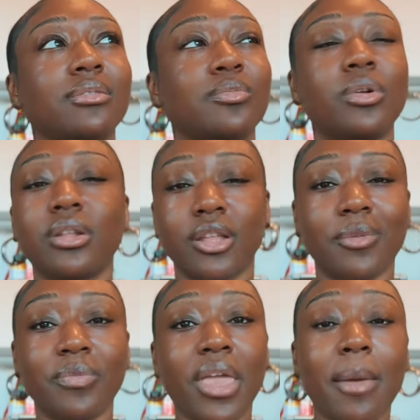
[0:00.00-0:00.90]
one of
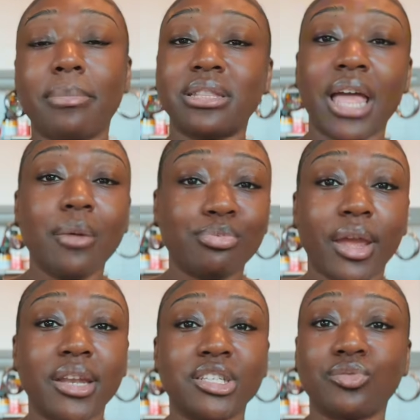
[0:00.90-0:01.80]
them, but that
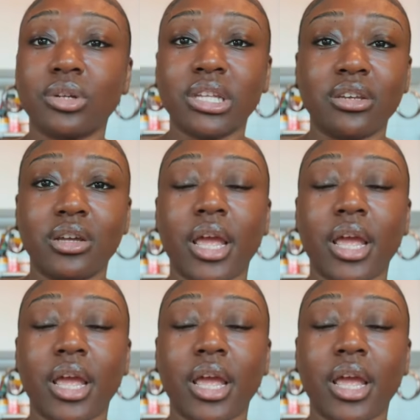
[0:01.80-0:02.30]
brand is really good.